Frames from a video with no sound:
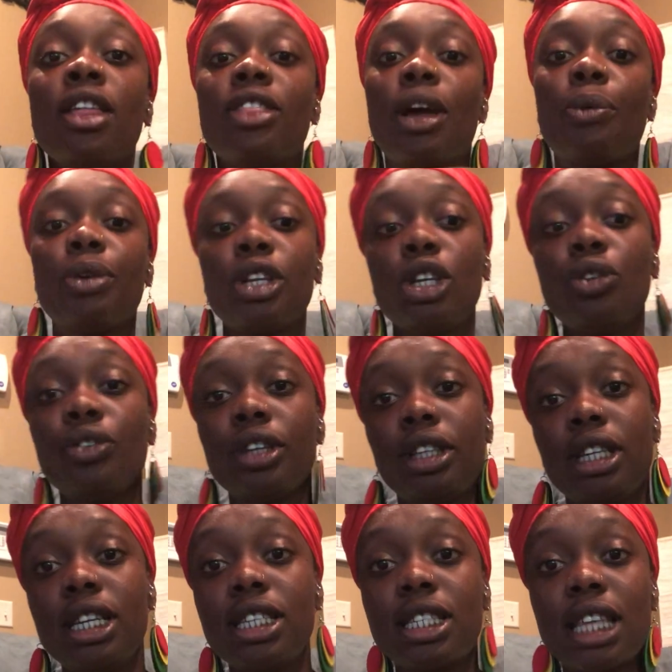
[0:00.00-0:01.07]
that when you
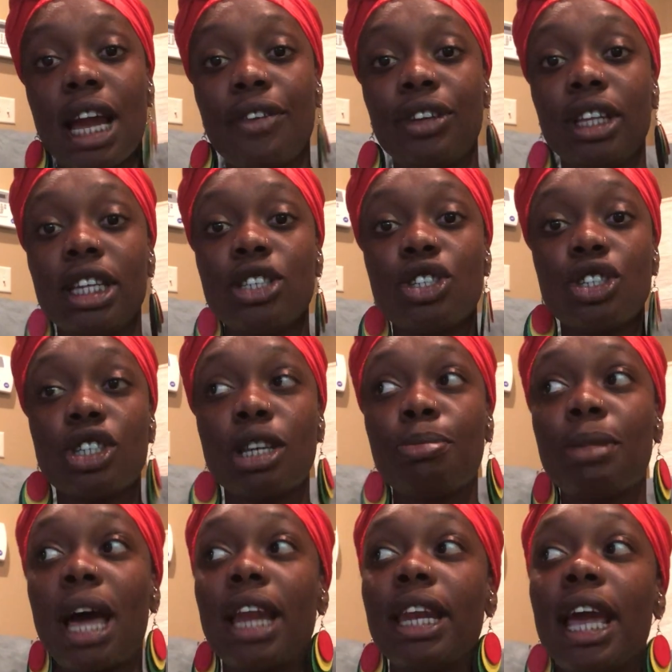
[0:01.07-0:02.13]
release that
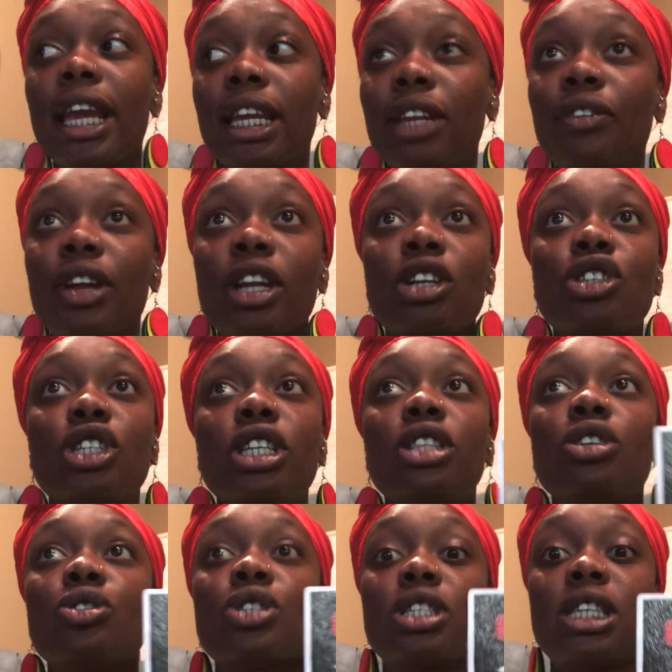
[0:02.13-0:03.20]
relationship, that negative energy,
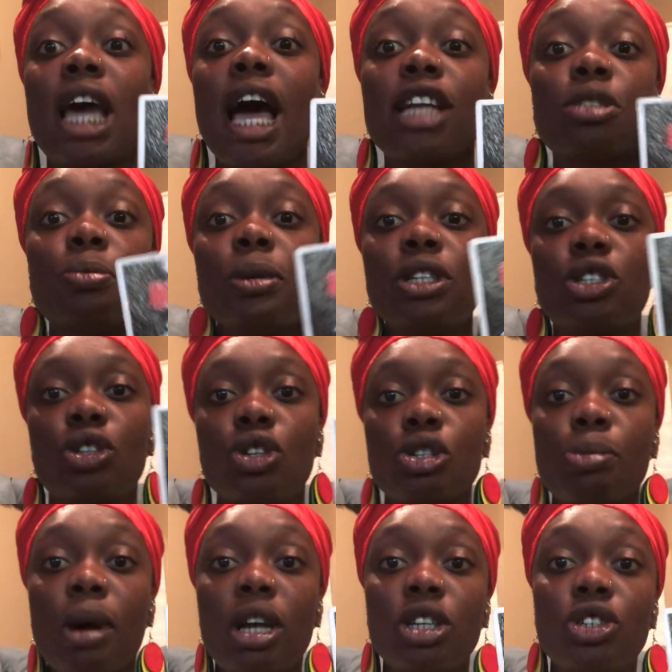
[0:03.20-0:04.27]
those attachments, those
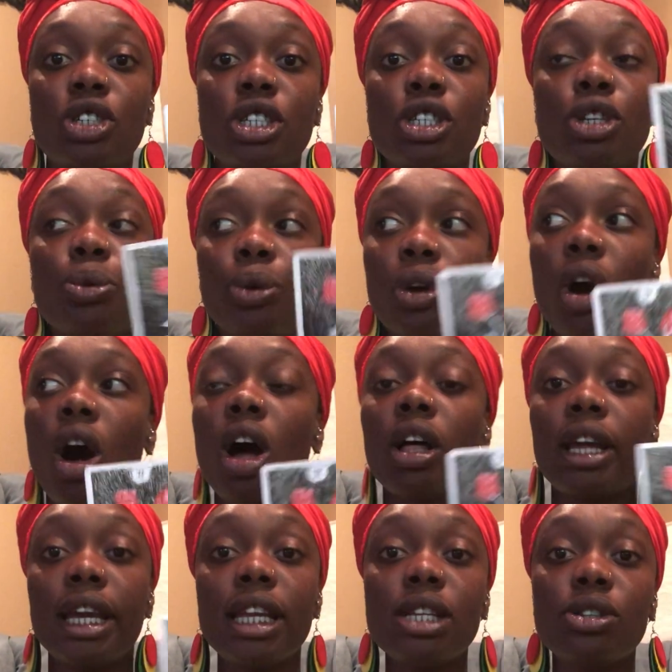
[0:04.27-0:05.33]
bondages, you will call
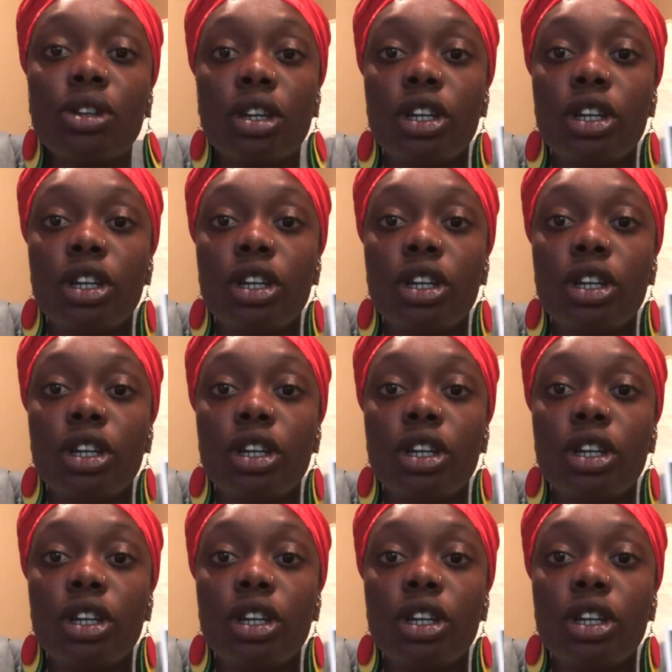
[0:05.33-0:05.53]
in